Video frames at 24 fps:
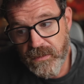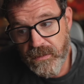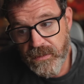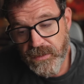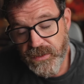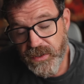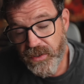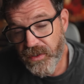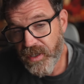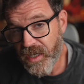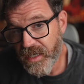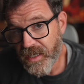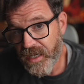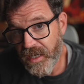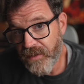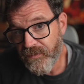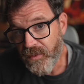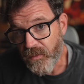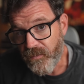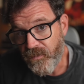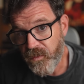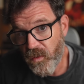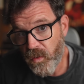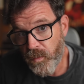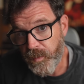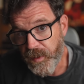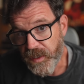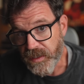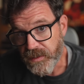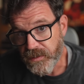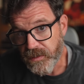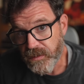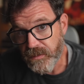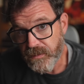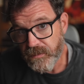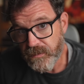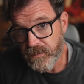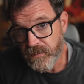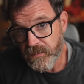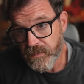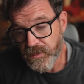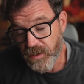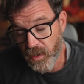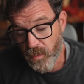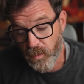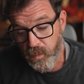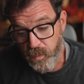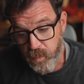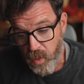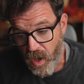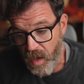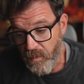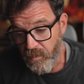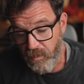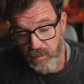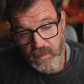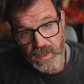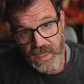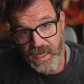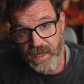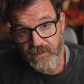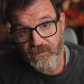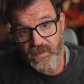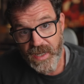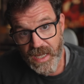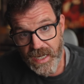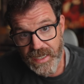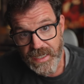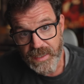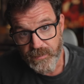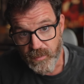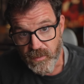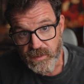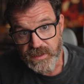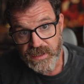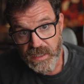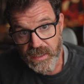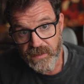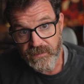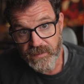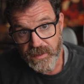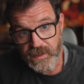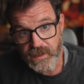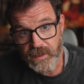So you're not gonna have the full picture. You'll probably have 90% of it